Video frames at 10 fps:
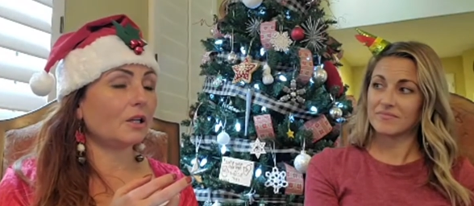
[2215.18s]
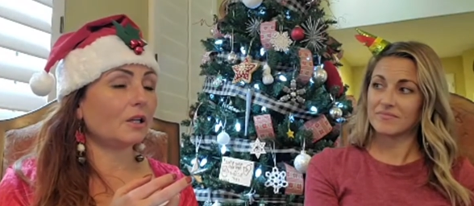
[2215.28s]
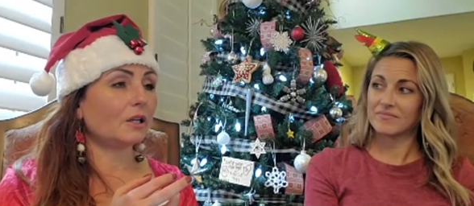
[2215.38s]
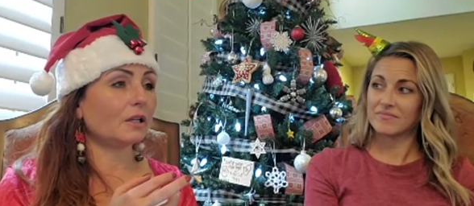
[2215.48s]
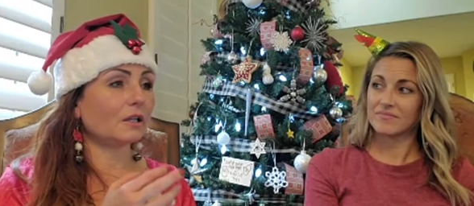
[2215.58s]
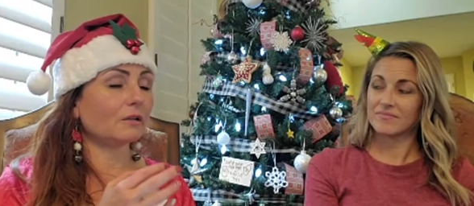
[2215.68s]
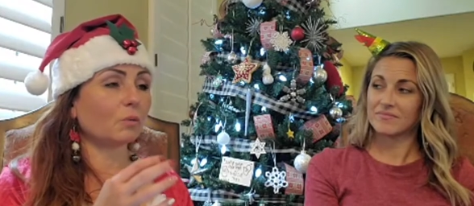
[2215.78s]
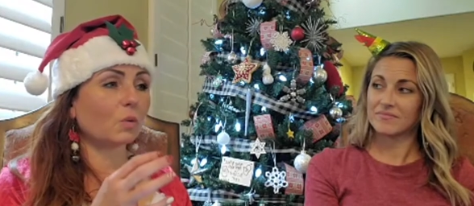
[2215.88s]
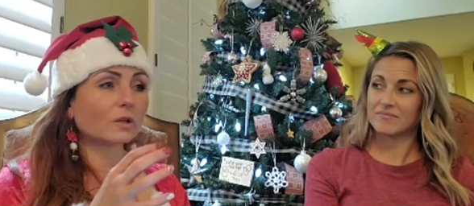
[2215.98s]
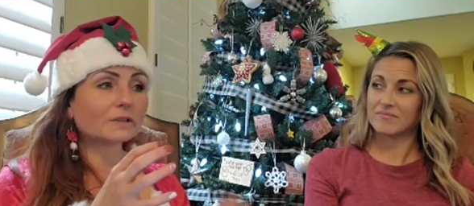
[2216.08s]
Speaker 1: it,
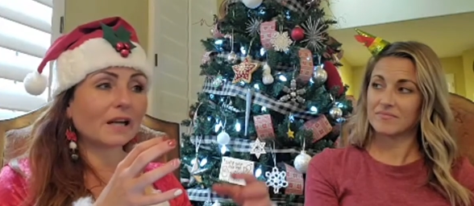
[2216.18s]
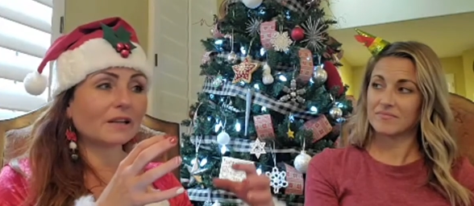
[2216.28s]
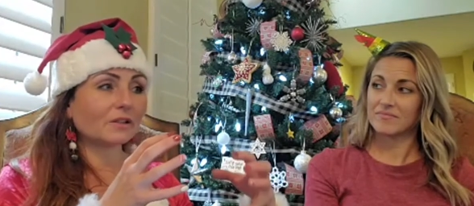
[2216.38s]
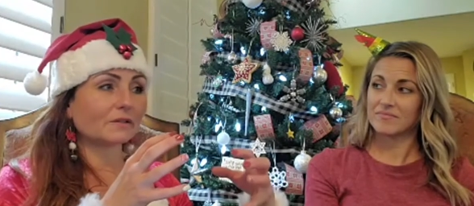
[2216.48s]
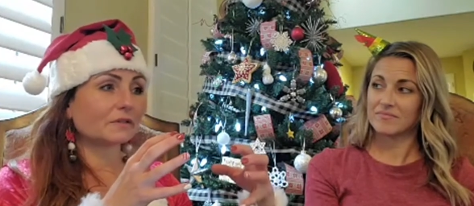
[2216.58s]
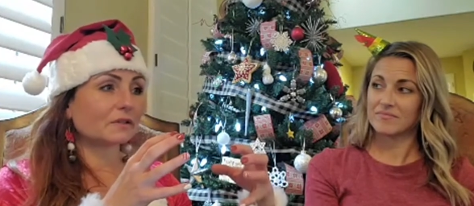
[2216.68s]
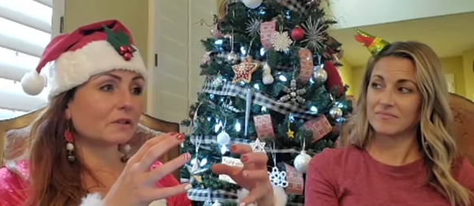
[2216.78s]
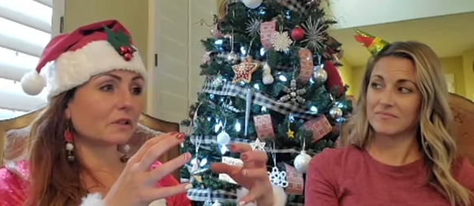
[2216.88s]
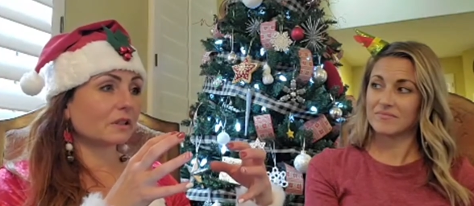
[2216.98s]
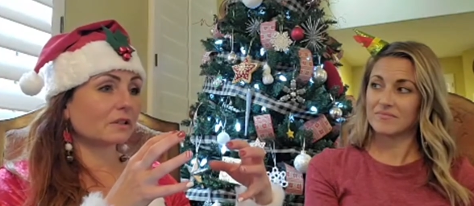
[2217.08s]
what kind of
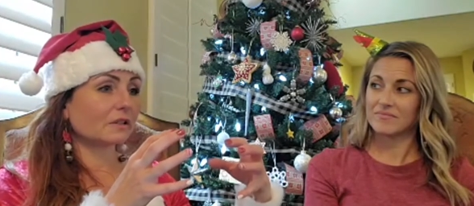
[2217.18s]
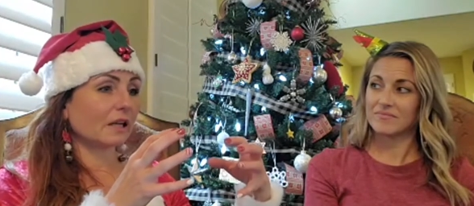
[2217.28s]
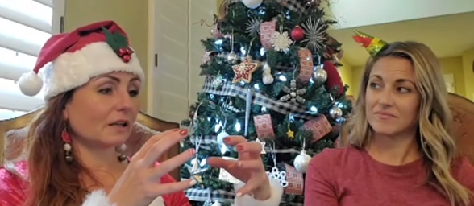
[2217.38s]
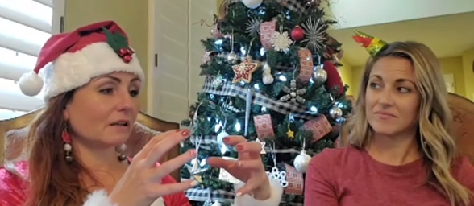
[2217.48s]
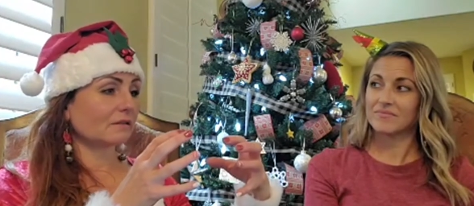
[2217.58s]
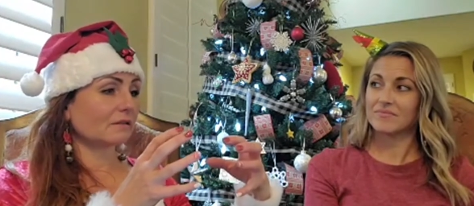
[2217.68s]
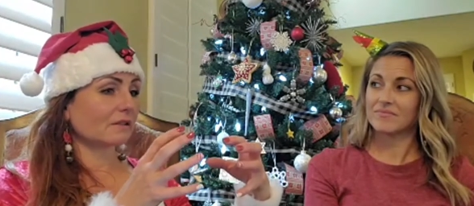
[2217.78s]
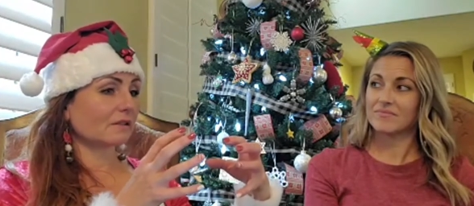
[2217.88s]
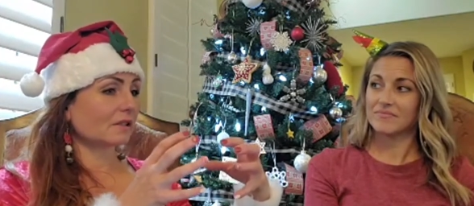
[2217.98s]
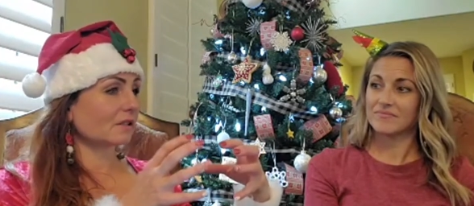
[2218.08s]
got
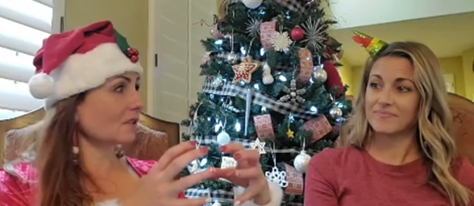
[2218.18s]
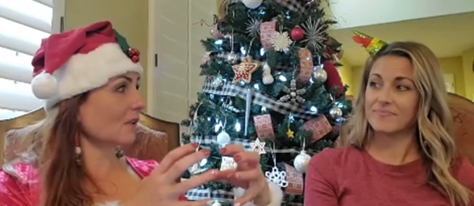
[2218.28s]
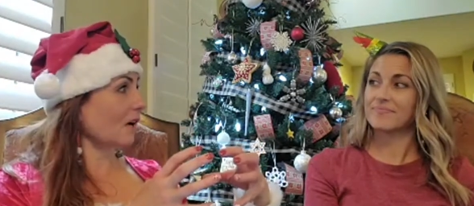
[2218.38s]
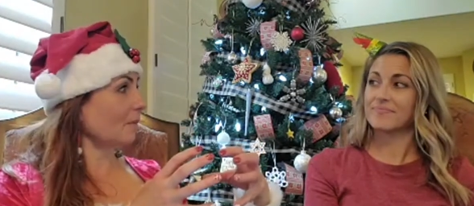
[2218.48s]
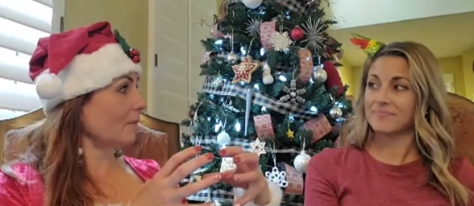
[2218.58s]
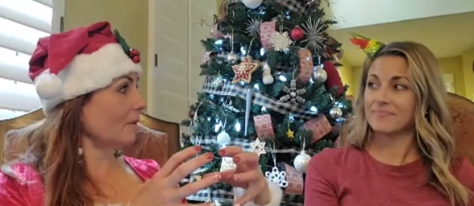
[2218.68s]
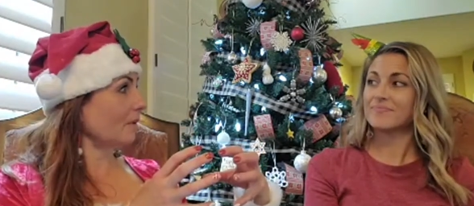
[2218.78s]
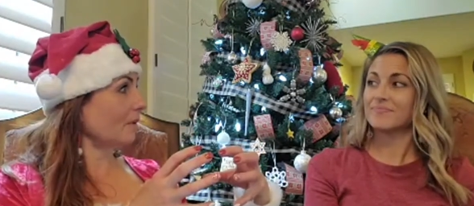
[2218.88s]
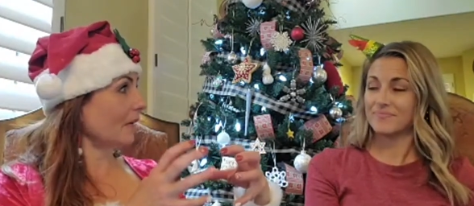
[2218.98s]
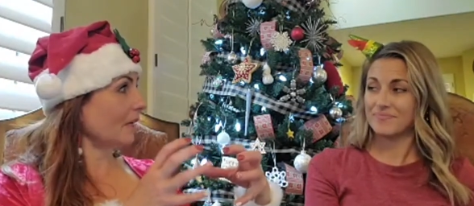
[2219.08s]
stopped
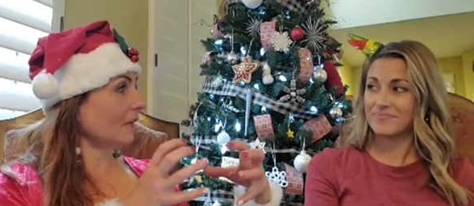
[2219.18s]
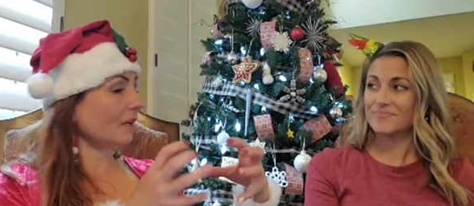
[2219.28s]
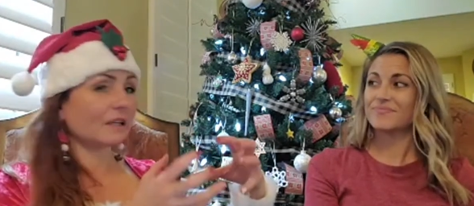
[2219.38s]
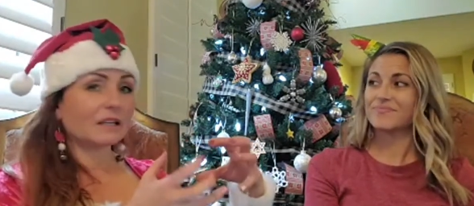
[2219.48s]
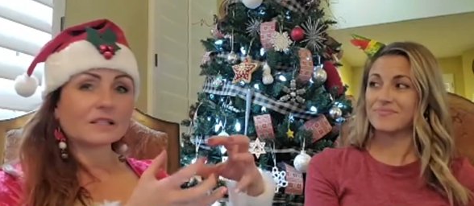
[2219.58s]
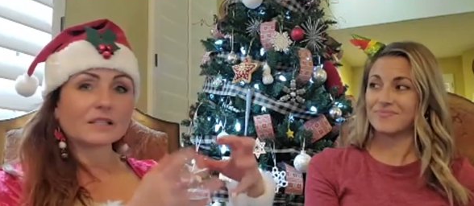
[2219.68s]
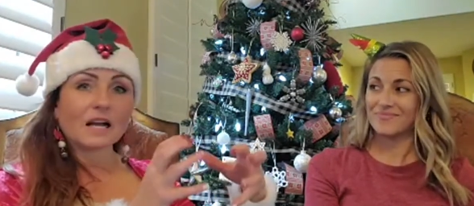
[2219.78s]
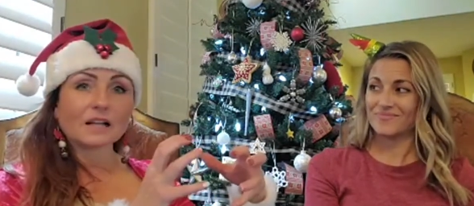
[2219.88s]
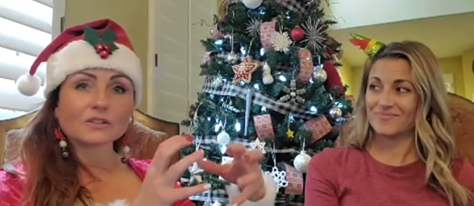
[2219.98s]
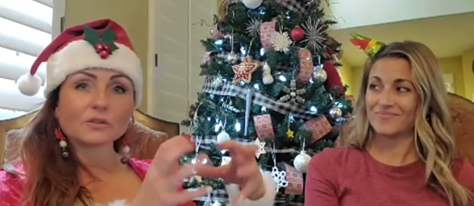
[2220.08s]
like it's mm. not
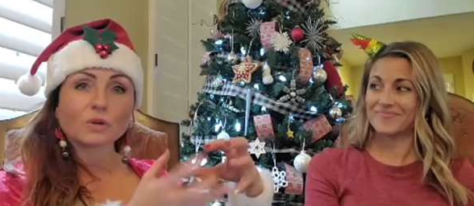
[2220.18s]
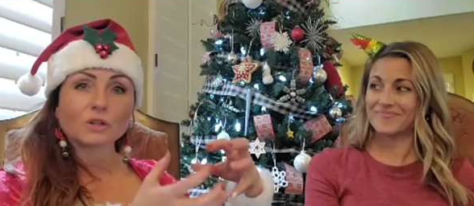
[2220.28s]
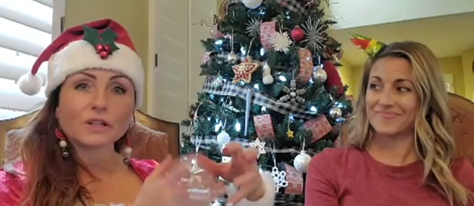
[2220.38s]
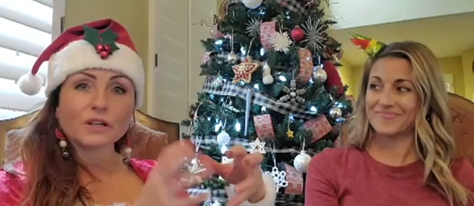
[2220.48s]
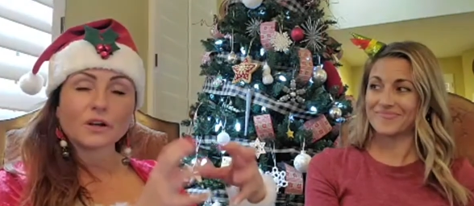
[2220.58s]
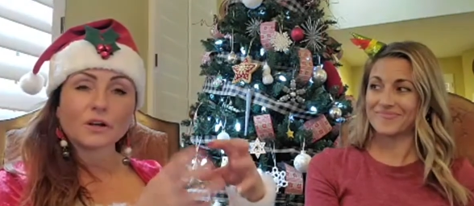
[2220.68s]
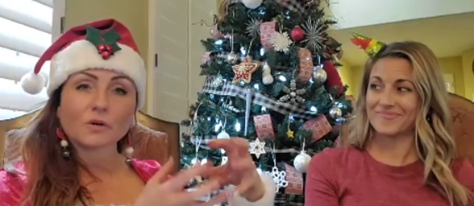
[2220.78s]
rotating or